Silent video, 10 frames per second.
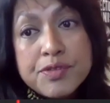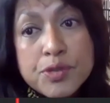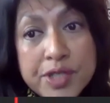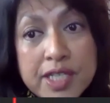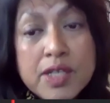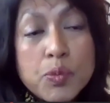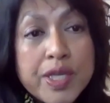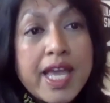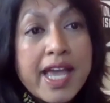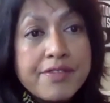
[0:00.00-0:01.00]
Jordy. We
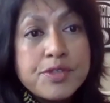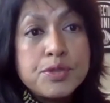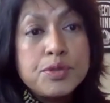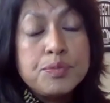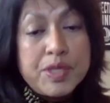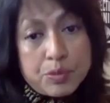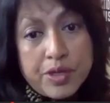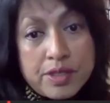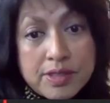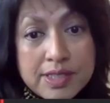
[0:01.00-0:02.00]
have to be
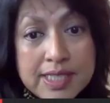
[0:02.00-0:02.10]
real.